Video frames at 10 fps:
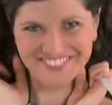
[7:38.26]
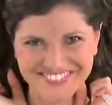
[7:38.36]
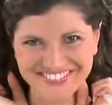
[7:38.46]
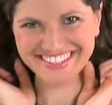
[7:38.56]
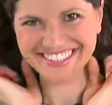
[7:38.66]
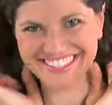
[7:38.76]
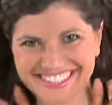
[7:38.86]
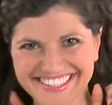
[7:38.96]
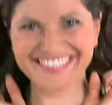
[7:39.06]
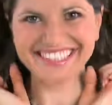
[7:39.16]
Now,
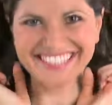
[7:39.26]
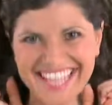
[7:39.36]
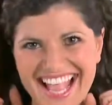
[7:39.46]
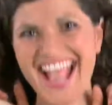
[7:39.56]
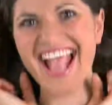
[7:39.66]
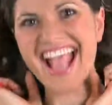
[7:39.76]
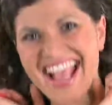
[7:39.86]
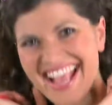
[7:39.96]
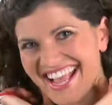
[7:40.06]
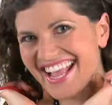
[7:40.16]
there's a place
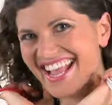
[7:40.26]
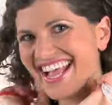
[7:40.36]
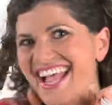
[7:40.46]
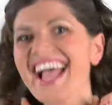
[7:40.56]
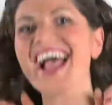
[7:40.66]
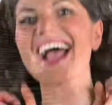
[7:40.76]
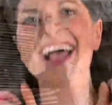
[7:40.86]
just for you.